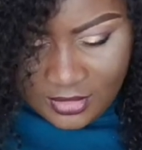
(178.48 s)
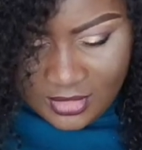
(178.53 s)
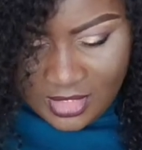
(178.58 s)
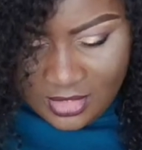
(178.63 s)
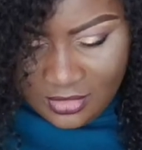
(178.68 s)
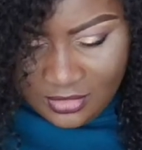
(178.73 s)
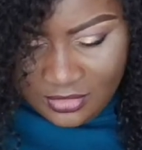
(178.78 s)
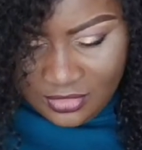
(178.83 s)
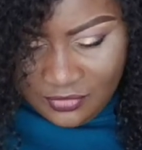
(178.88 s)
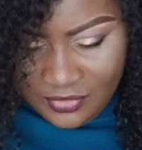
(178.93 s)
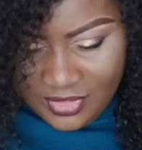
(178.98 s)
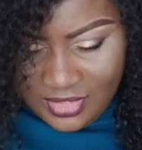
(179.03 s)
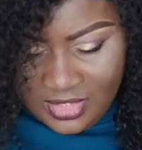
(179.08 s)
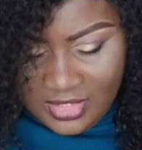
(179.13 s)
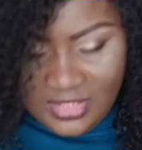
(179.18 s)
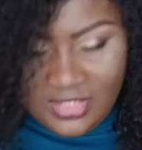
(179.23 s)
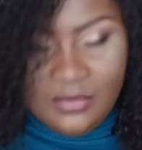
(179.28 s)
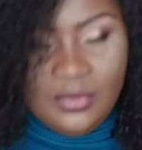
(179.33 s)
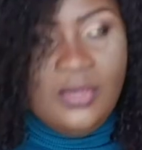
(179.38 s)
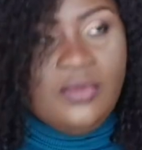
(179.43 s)
tell us three
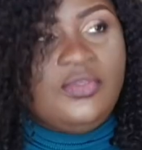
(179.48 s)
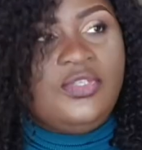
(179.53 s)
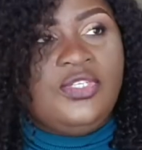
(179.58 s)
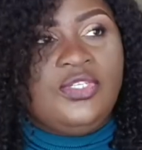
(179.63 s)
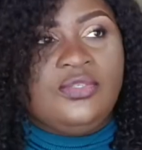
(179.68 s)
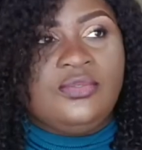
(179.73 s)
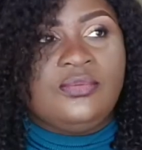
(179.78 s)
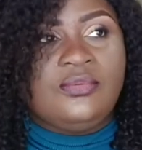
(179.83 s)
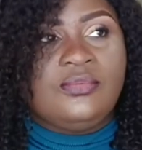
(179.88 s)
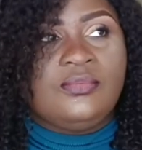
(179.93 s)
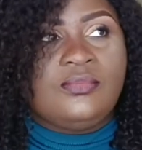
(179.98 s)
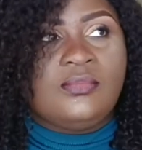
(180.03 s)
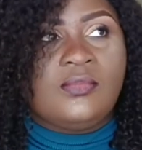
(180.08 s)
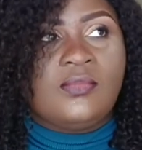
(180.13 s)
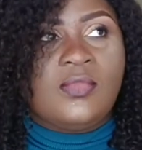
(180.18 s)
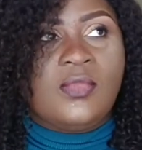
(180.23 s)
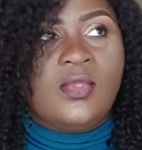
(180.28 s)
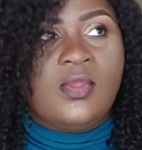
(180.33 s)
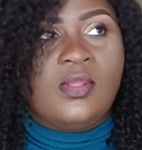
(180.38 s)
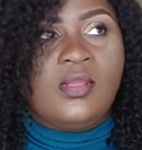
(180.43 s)
things about you.
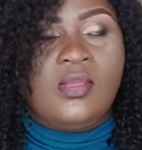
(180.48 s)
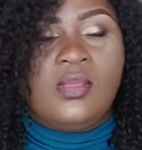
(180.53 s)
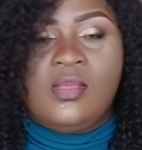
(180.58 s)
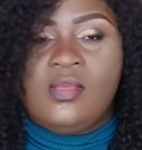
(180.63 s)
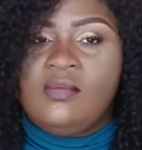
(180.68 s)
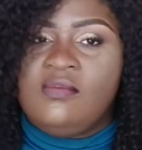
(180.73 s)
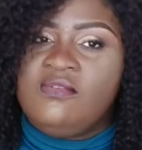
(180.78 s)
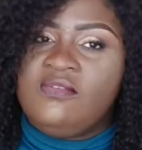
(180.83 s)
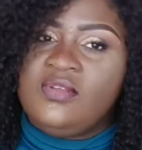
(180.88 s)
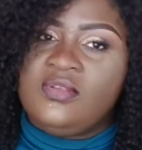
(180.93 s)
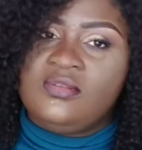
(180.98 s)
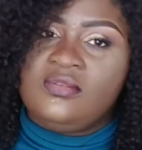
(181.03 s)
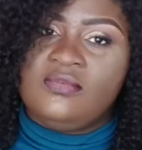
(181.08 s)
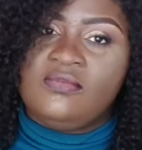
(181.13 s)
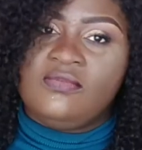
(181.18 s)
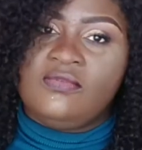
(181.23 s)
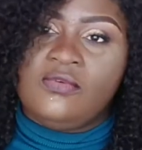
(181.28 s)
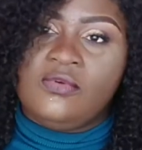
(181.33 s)
First of